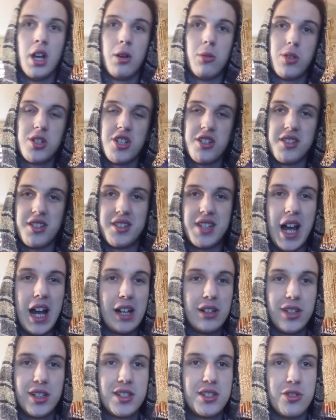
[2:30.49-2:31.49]
which is
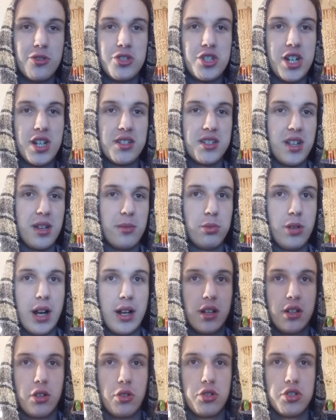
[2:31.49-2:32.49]
entirely too cheesy and
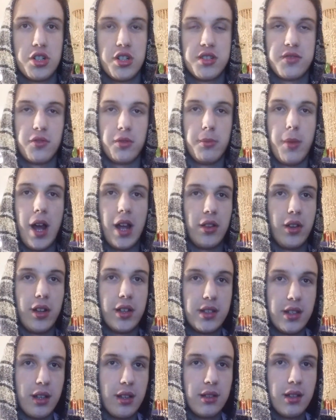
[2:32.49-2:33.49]
braggadocious for my
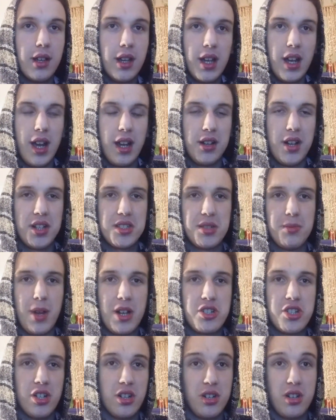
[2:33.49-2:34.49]
liking, and not to
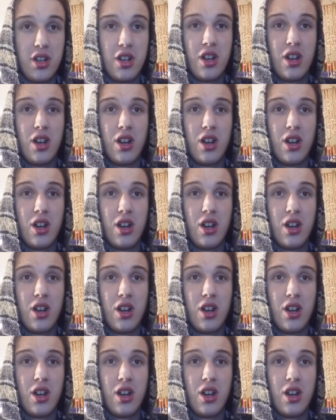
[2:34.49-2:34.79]
mention,